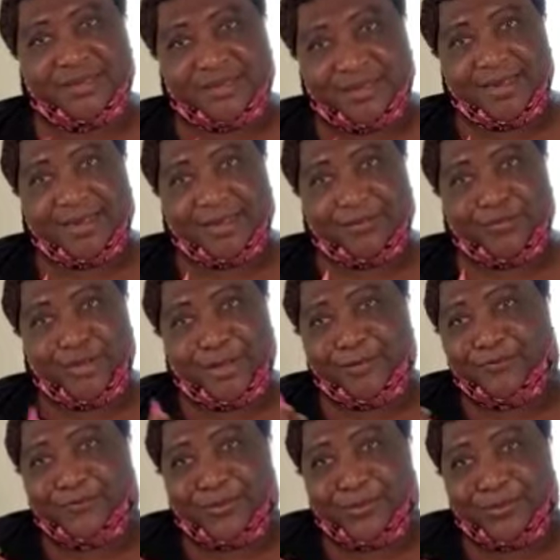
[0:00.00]
Yeah, okay,
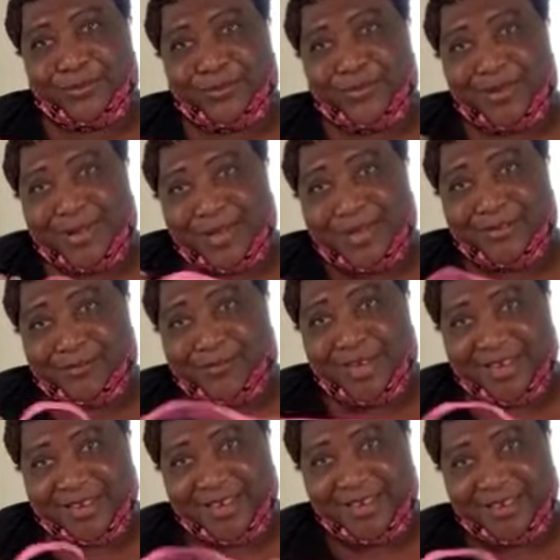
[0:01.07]
from earth, we
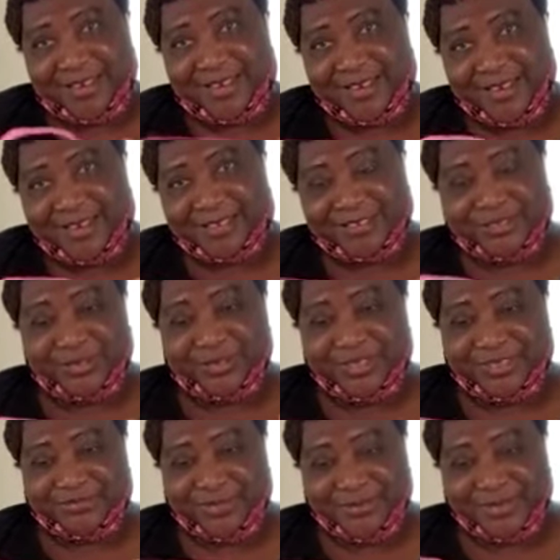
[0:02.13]
are here in the earth, so
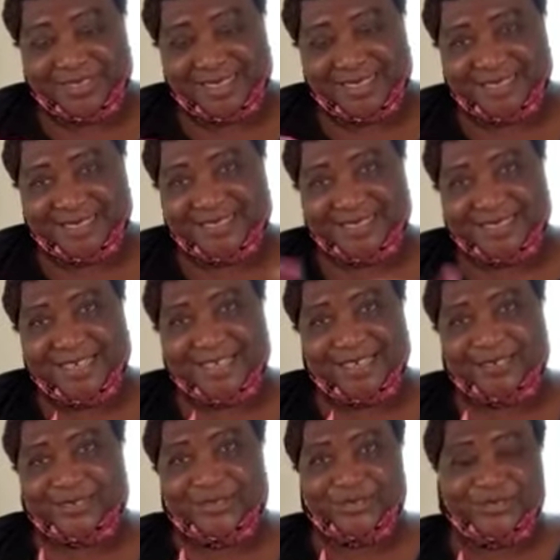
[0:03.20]
it represents.
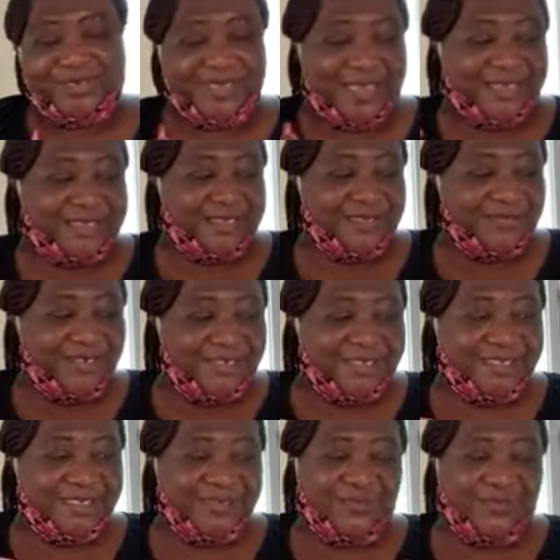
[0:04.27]
So that's the
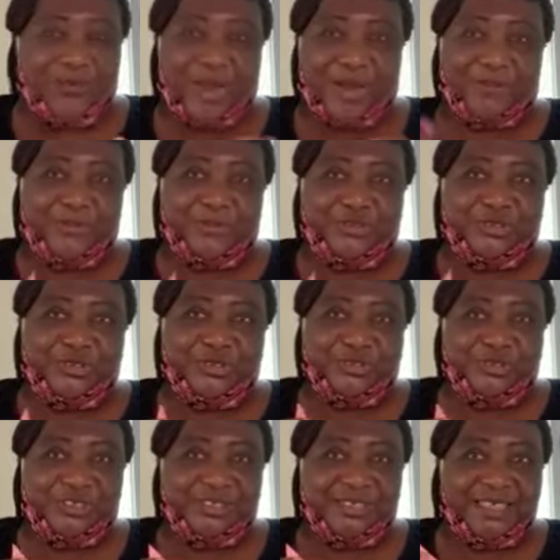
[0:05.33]
reason why people
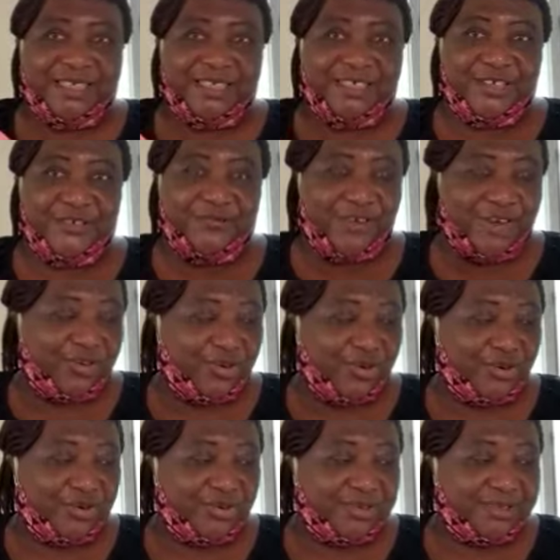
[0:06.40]
use different
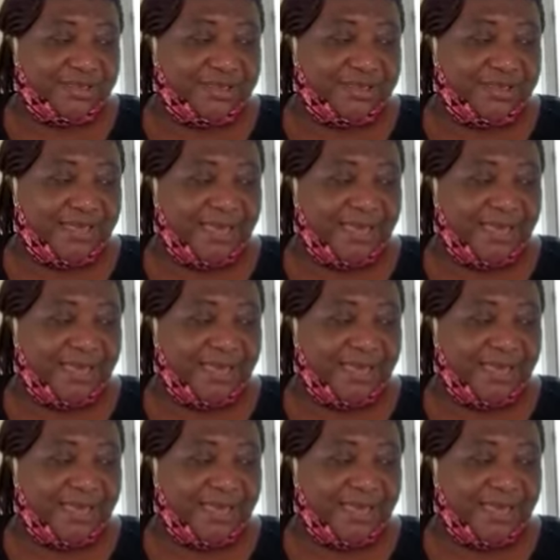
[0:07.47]
colors.